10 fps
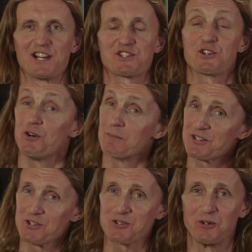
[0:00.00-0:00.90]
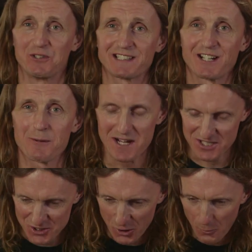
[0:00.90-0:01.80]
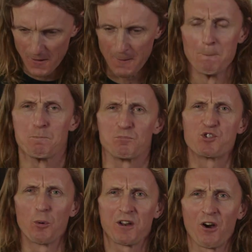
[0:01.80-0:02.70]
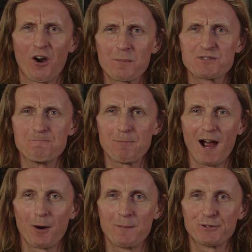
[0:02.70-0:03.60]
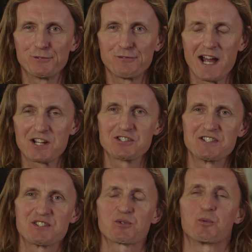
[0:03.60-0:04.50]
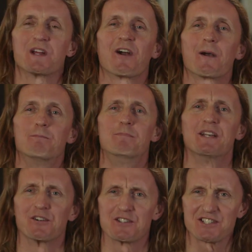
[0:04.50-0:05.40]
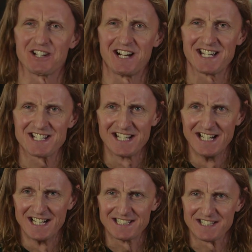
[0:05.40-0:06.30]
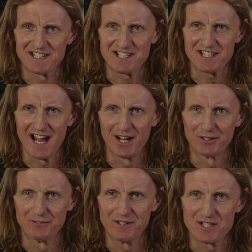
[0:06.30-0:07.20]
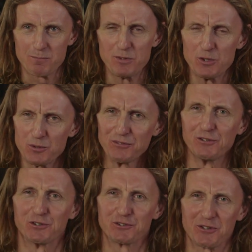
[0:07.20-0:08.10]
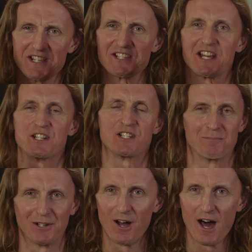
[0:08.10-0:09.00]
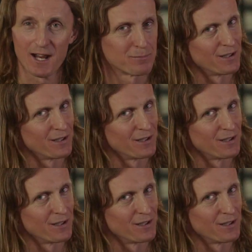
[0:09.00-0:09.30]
So Mr. Skolnick there makes us all want to join arms in power metal fashion and swing our beer steins to the sound of his beautiful, transcendent melodic